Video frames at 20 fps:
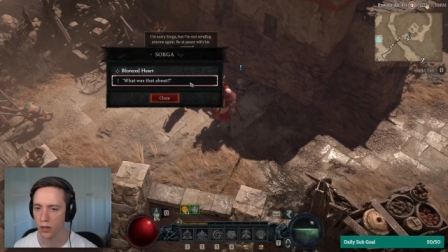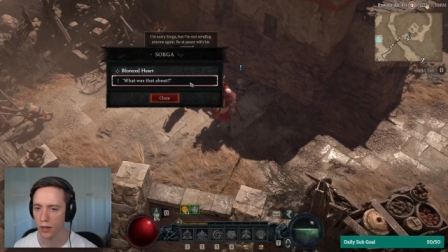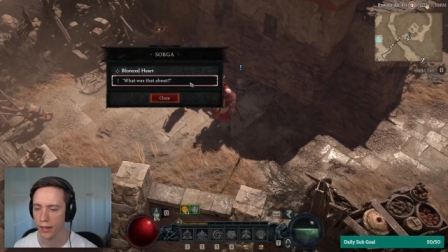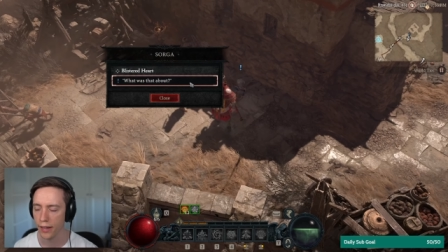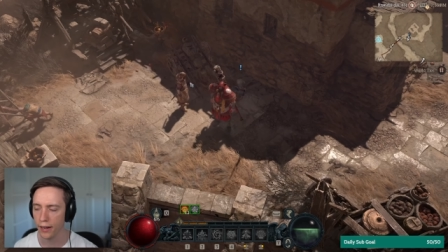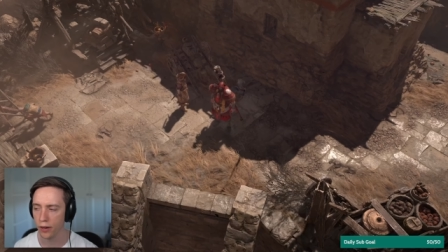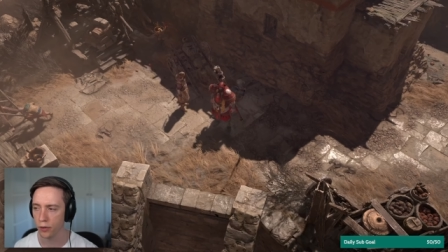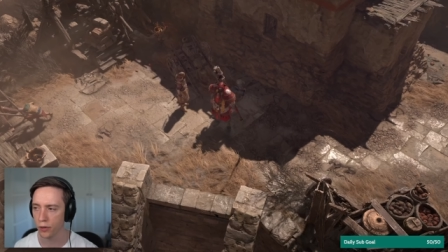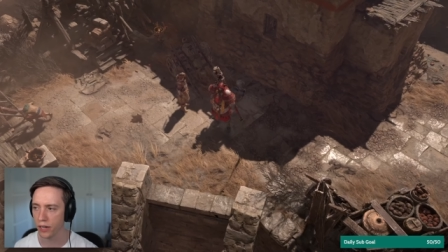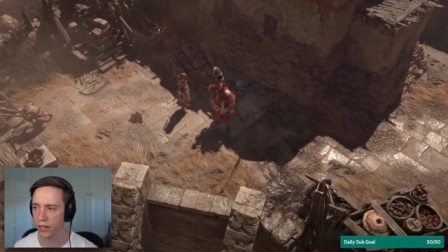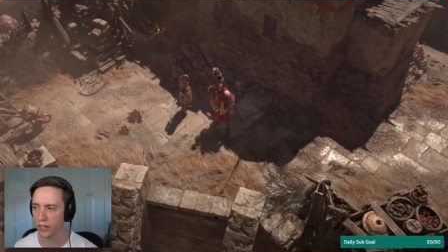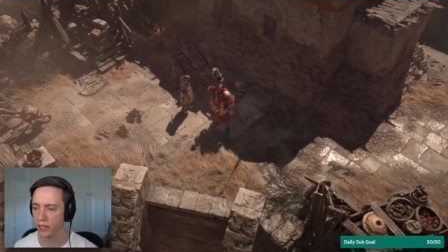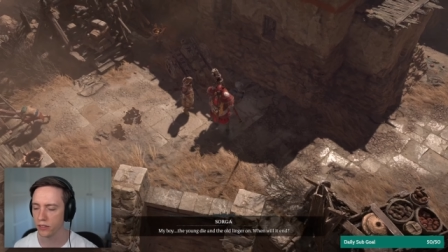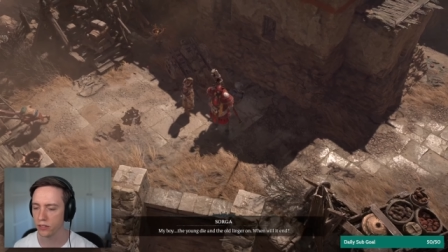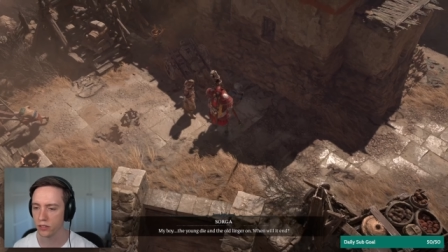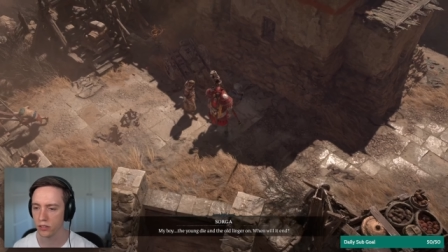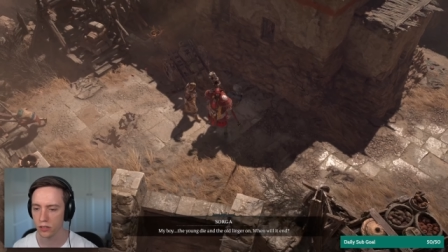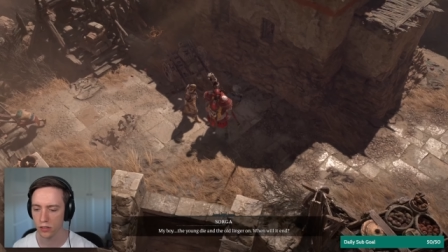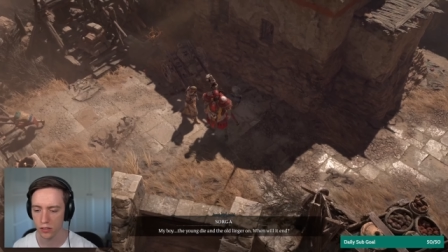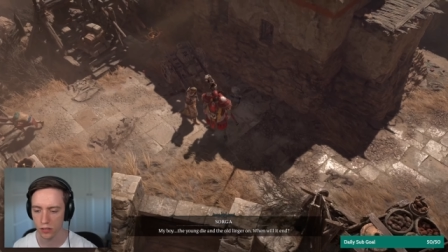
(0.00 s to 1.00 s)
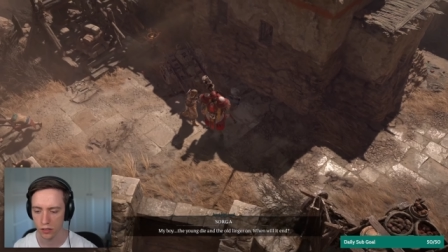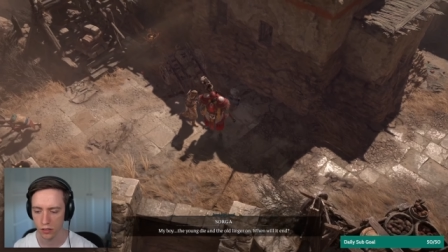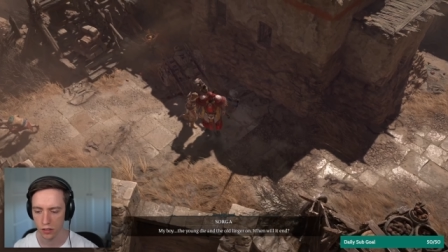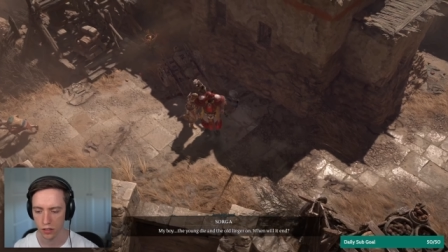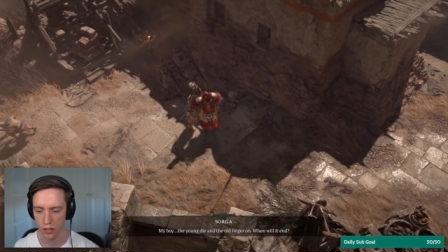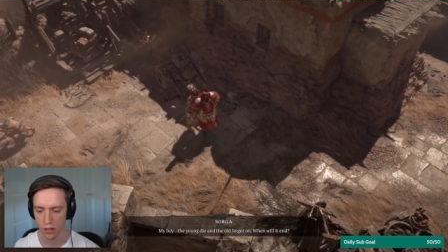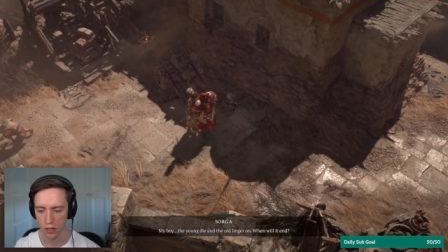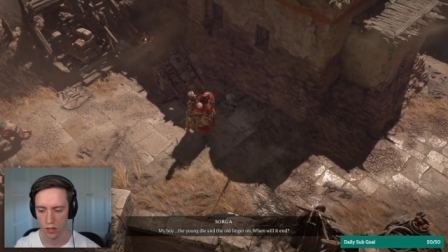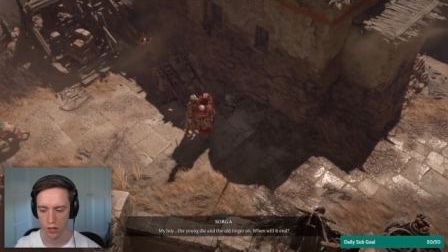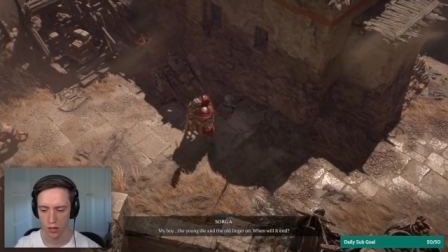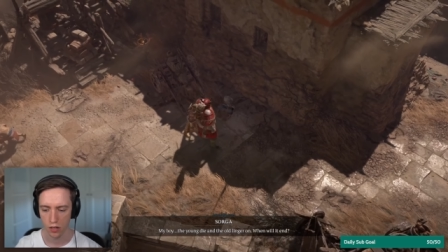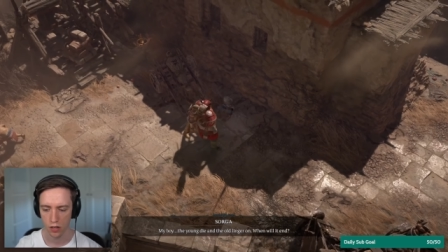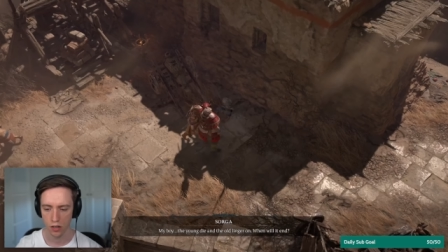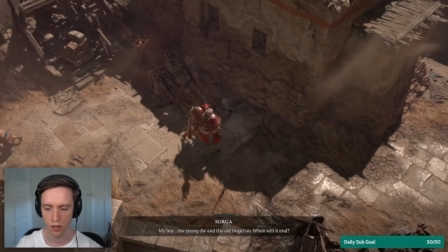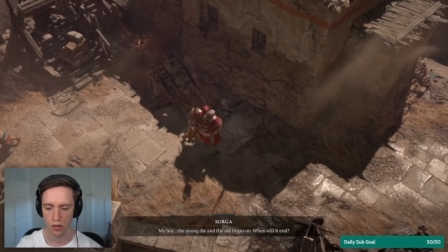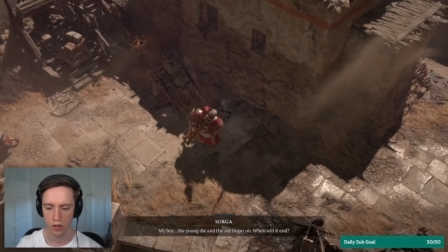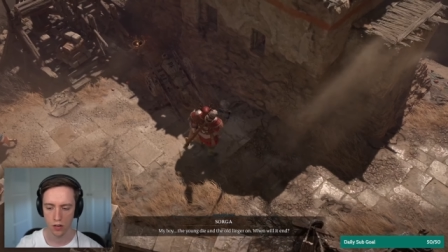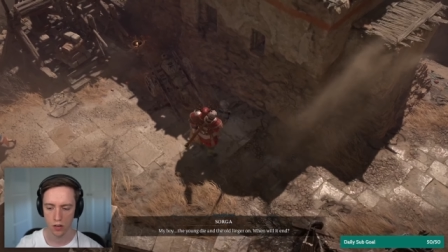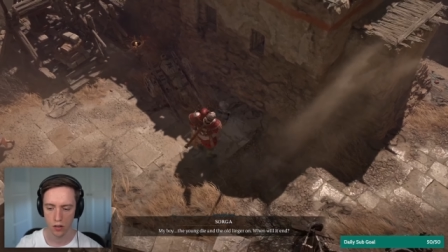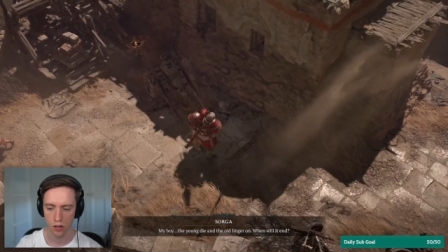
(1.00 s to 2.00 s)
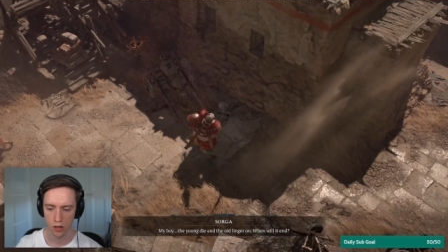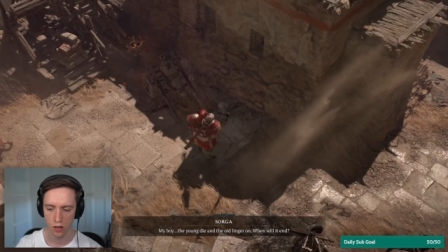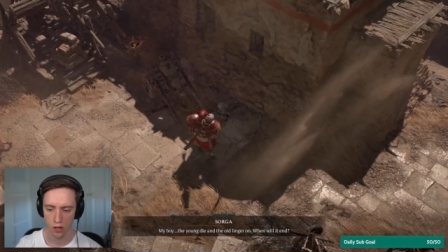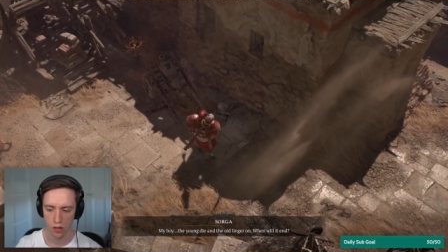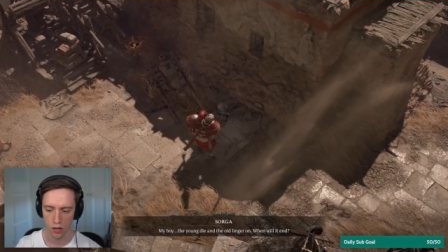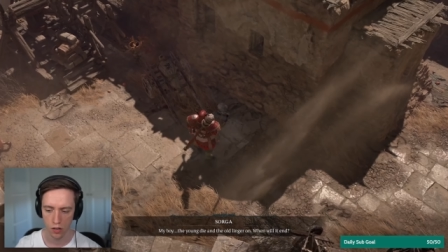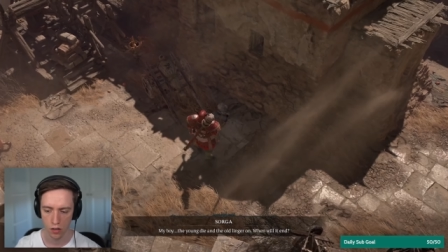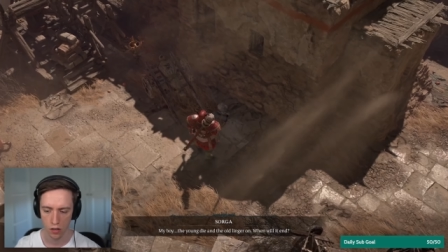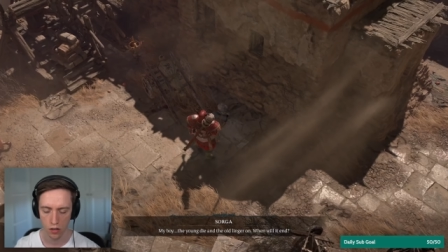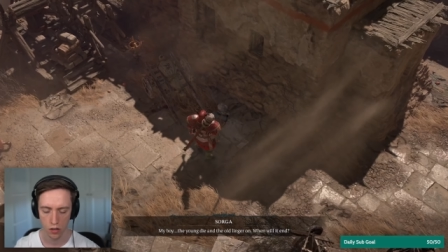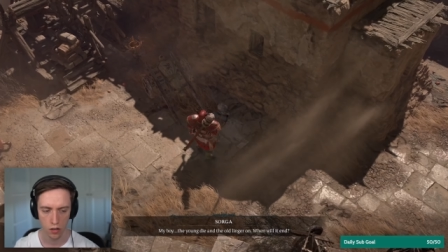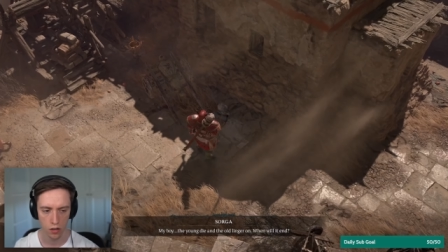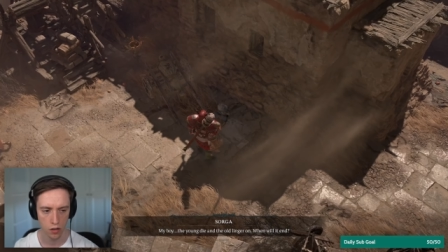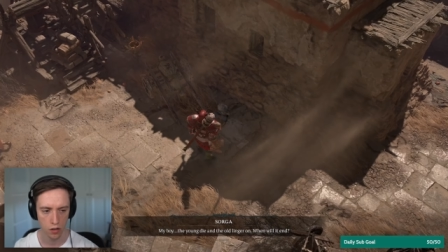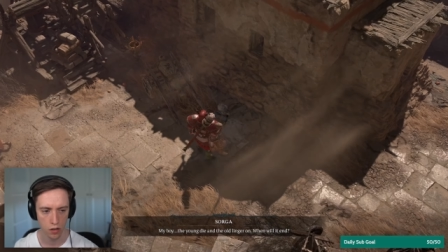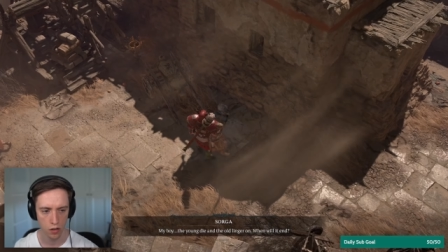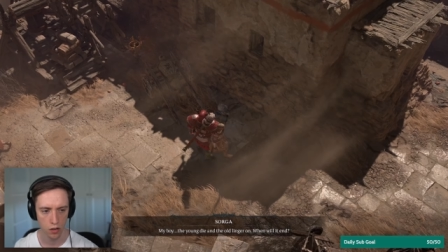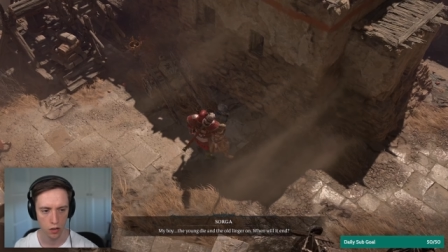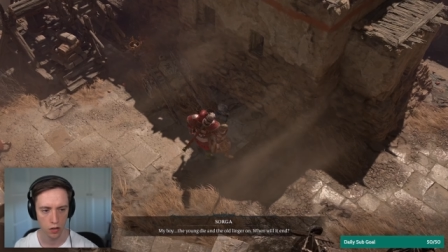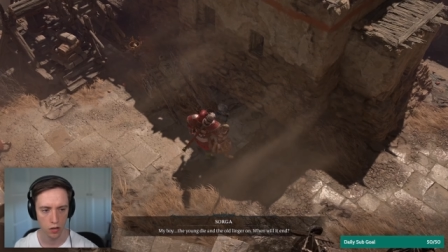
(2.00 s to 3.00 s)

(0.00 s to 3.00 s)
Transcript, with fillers: Hello, guys. My boy. The young